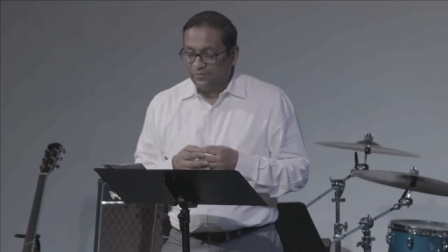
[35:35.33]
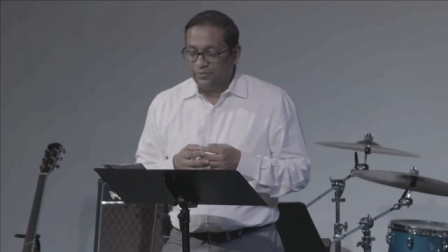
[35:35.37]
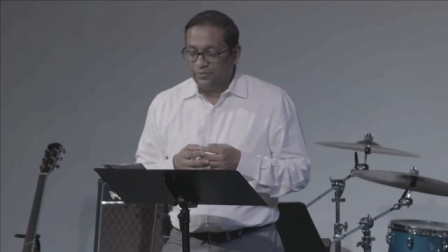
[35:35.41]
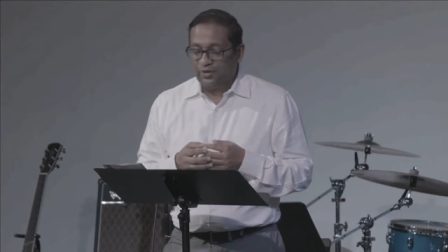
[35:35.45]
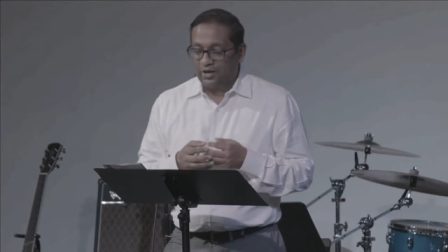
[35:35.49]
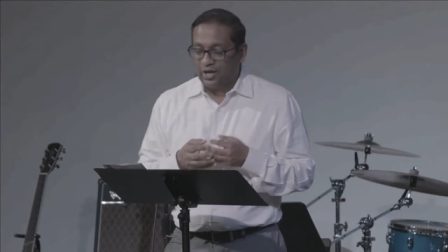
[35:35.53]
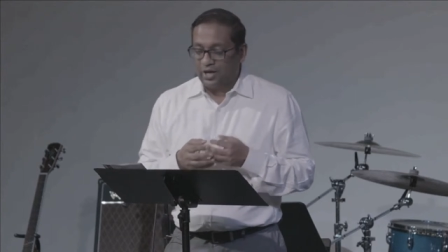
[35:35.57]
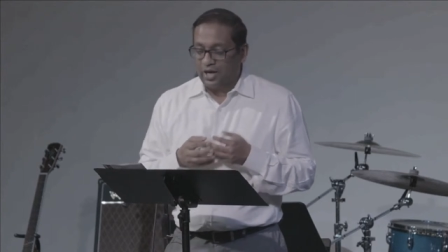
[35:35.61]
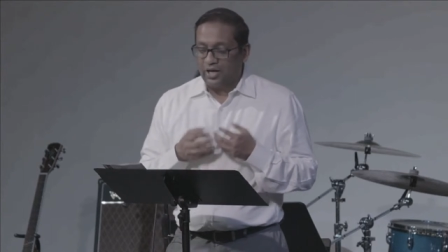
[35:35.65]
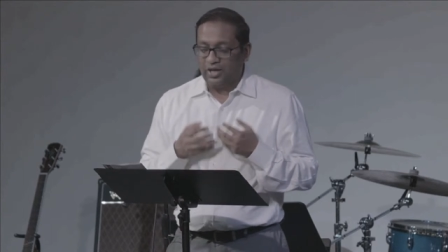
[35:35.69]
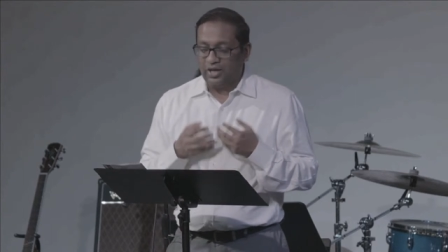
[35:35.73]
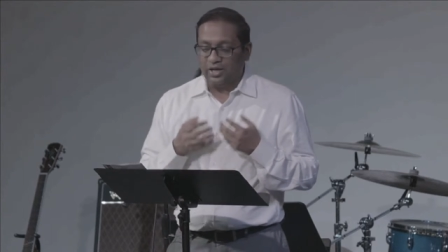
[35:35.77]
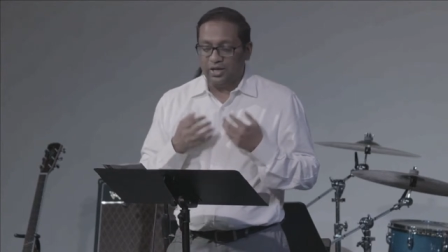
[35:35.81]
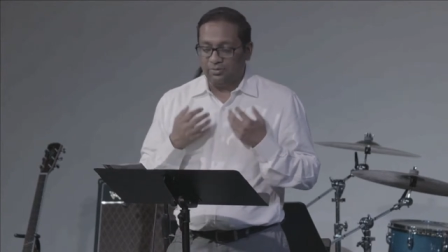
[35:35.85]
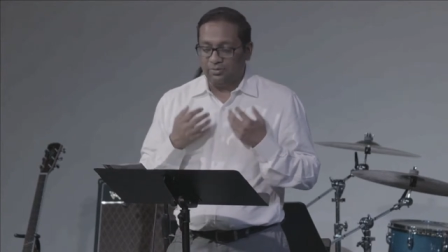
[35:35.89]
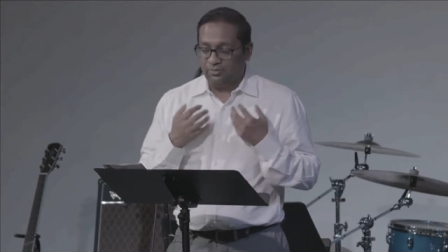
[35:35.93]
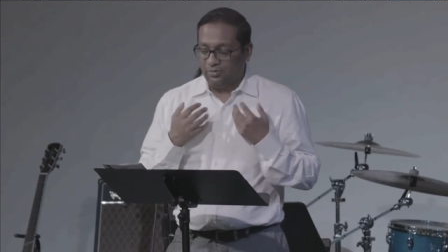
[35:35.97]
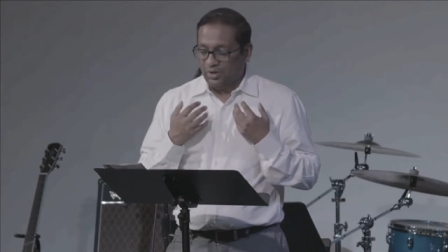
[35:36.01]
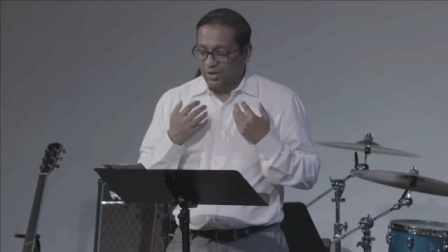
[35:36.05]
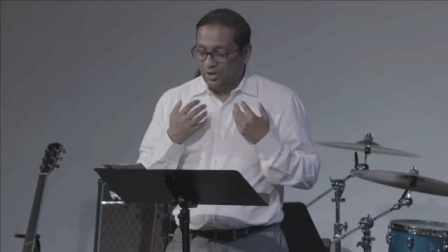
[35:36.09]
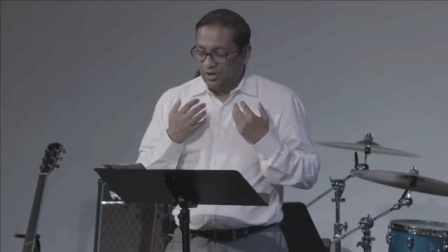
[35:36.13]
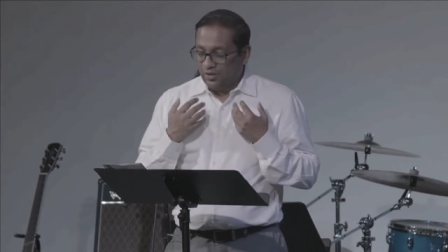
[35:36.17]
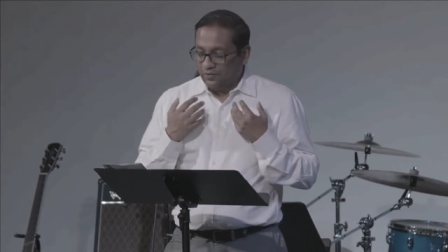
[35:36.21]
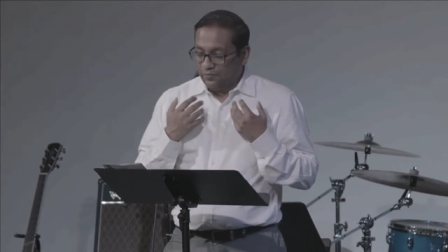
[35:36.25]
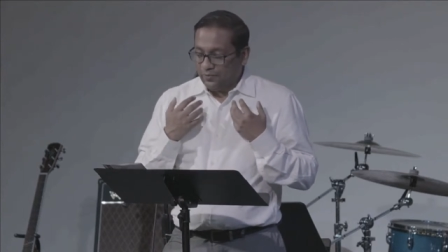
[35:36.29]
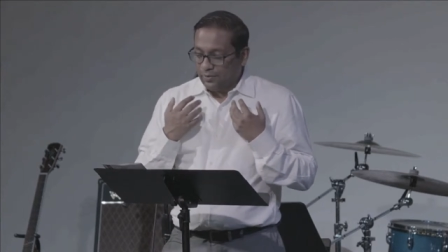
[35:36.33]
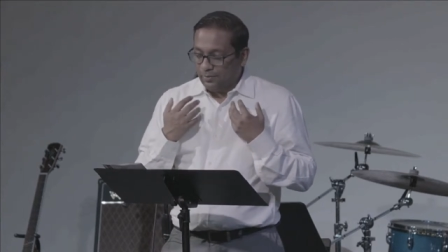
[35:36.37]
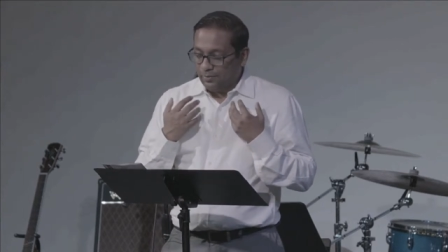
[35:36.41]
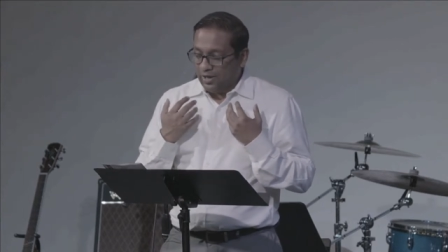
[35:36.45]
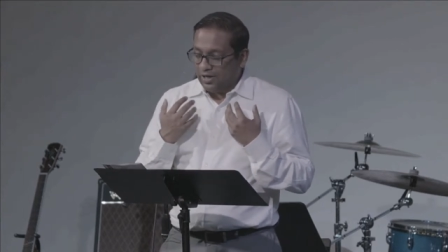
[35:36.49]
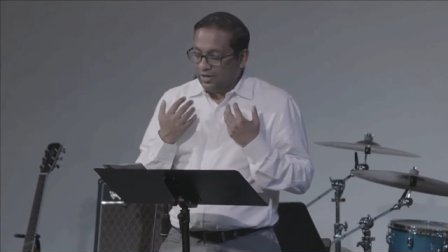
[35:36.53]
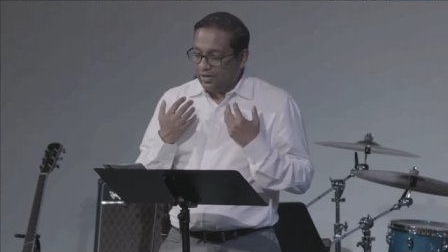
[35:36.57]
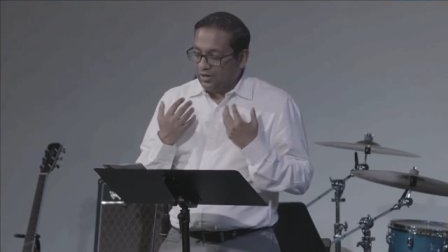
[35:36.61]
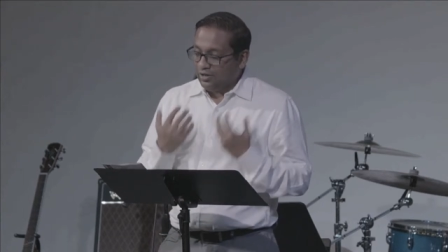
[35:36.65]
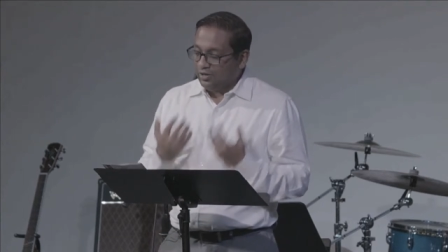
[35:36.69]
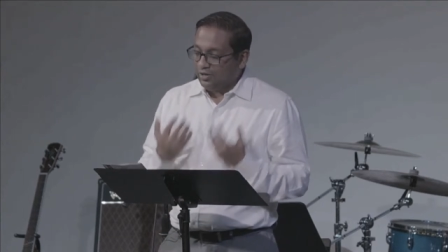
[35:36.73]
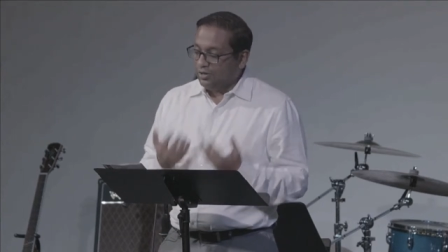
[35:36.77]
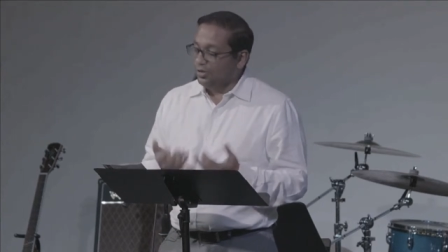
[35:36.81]
for I am for
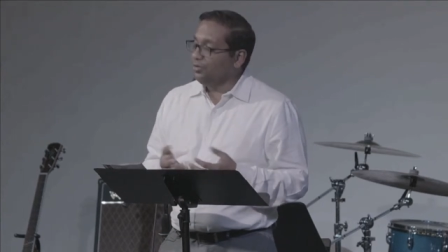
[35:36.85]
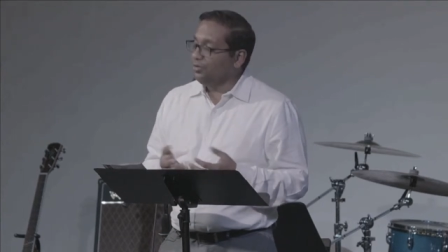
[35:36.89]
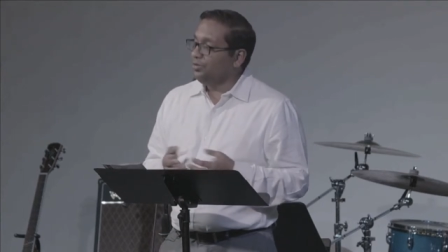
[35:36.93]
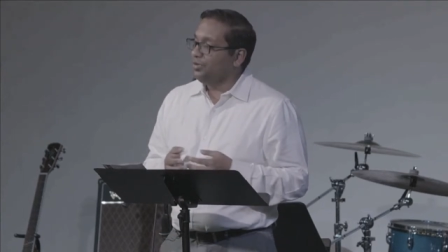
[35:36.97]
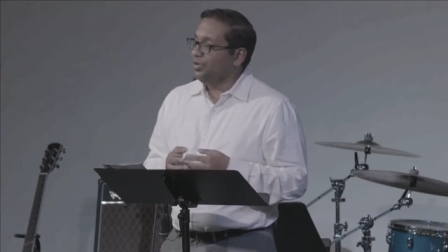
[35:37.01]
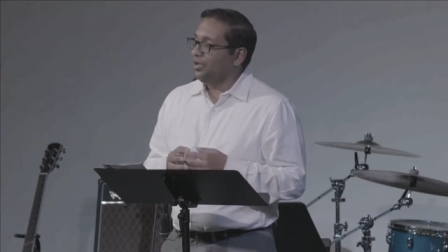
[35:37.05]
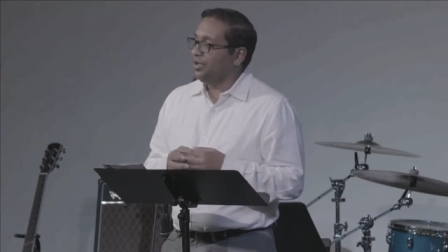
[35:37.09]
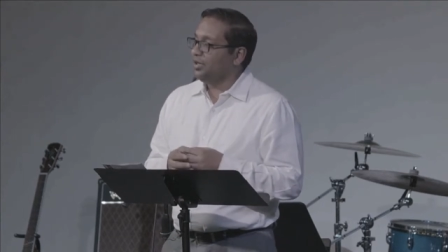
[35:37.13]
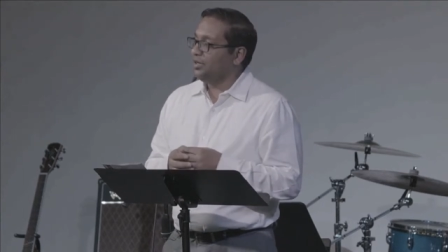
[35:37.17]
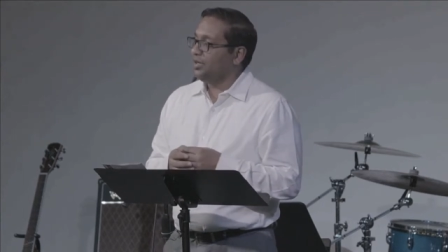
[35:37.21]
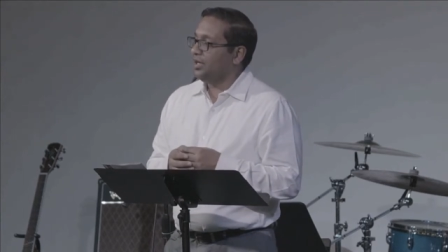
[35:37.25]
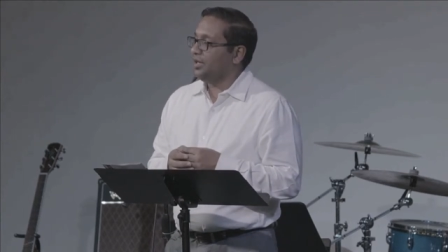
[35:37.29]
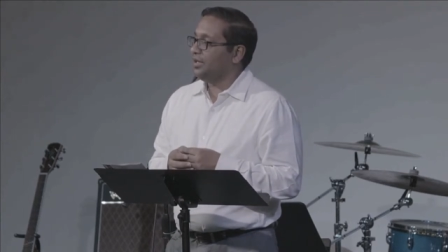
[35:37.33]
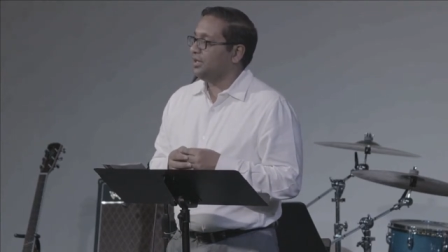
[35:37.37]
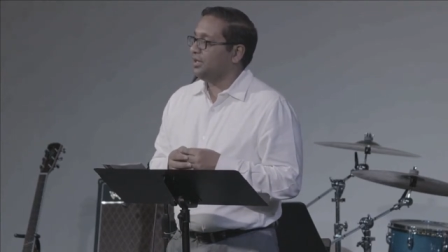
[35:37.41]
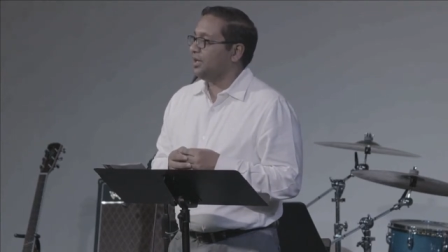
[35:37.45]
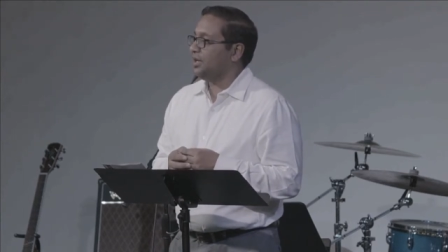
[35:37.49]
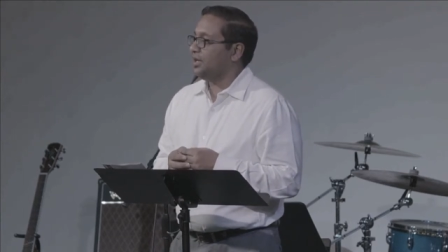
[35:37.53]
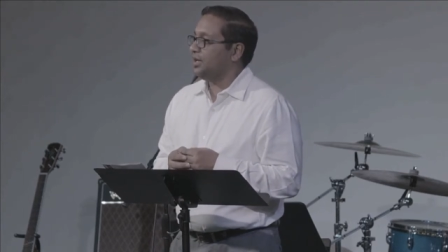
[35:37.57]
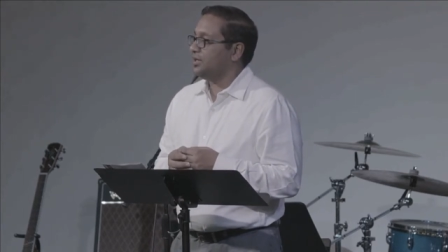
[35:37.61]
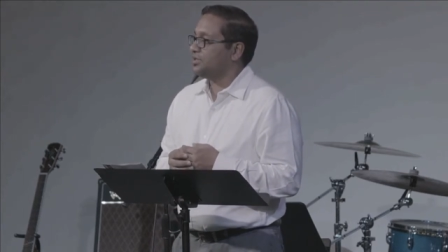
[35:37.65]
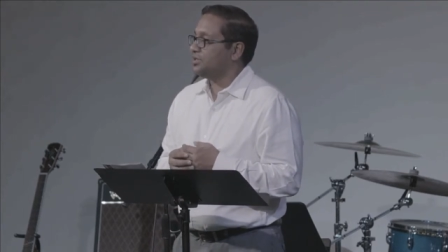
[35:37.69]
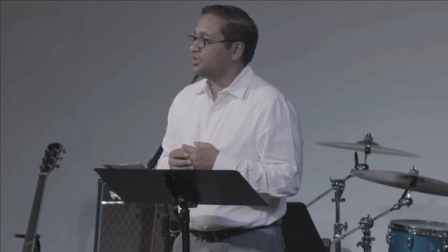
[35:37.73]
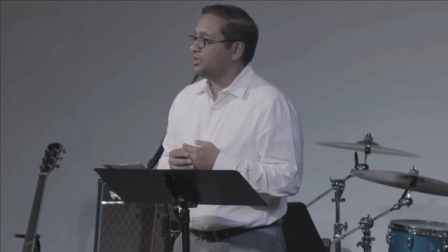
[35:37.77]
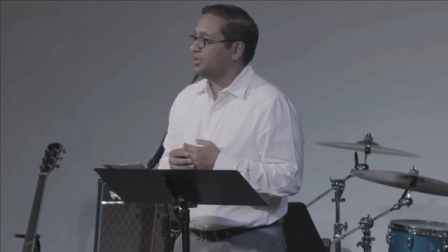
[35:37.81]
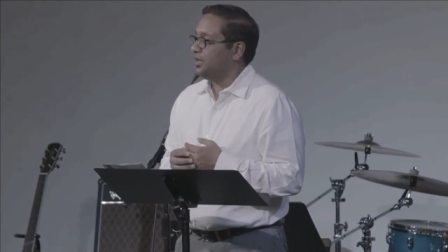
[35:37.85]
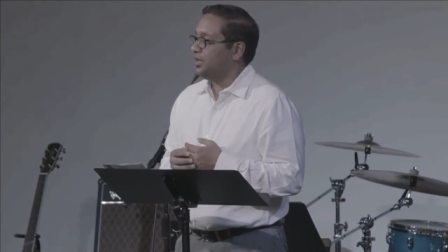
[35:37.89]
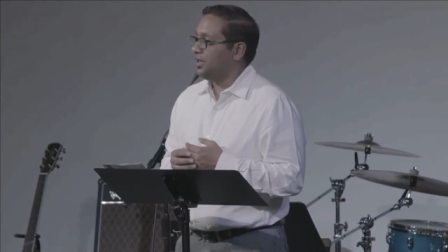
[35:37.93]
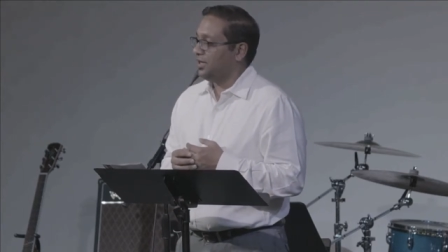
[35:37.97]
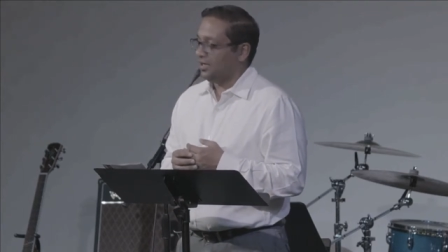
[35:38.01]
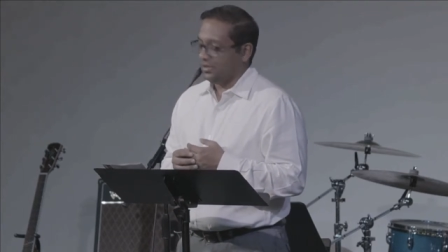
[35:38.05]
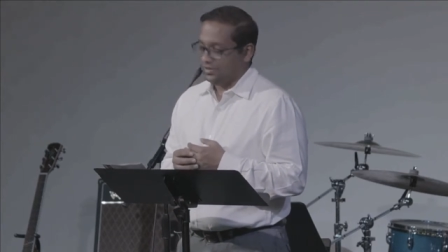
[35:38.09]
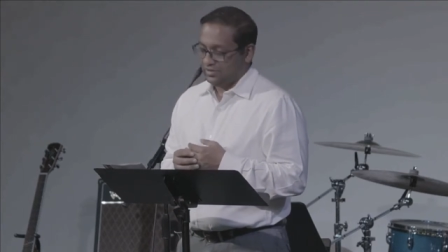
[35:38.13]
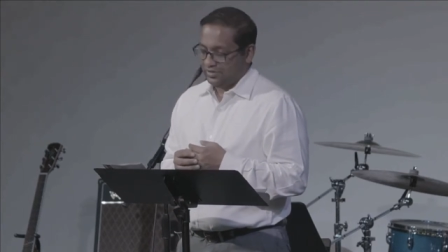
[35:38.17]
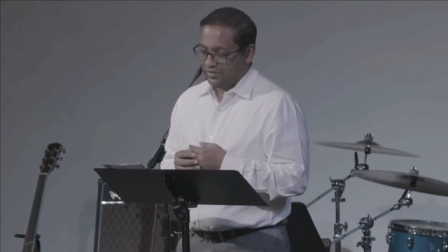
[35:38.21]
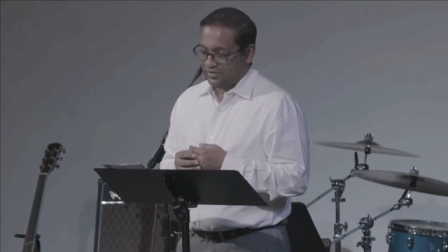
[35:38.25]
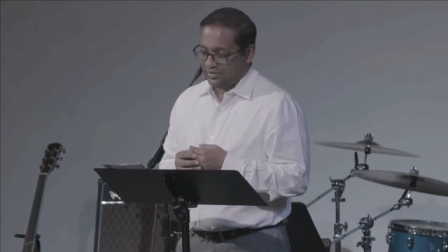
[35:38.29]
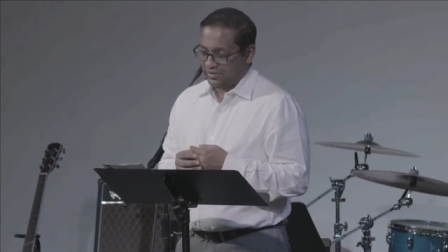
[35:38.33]
my clothing they cast
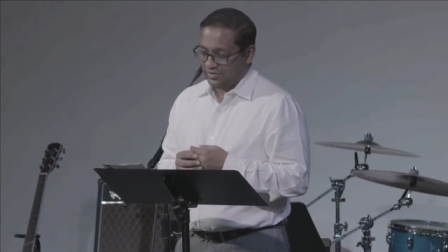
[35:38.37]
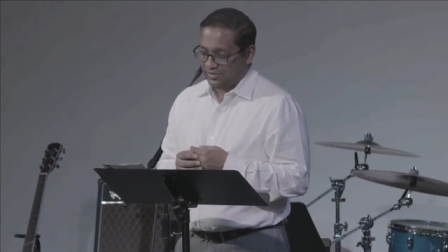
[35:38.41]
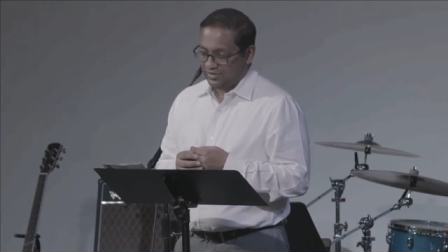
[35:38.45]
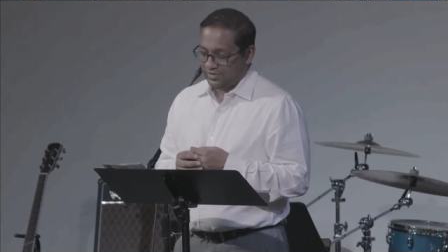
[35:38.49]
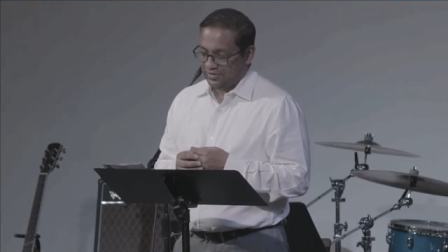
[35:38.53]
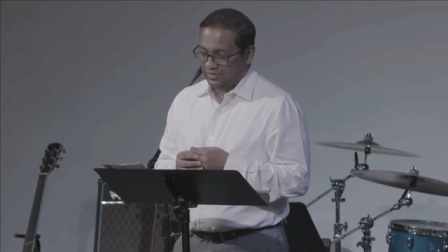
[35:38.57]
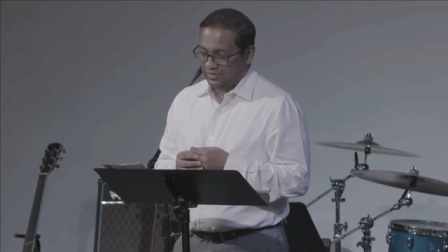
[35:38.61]
lots.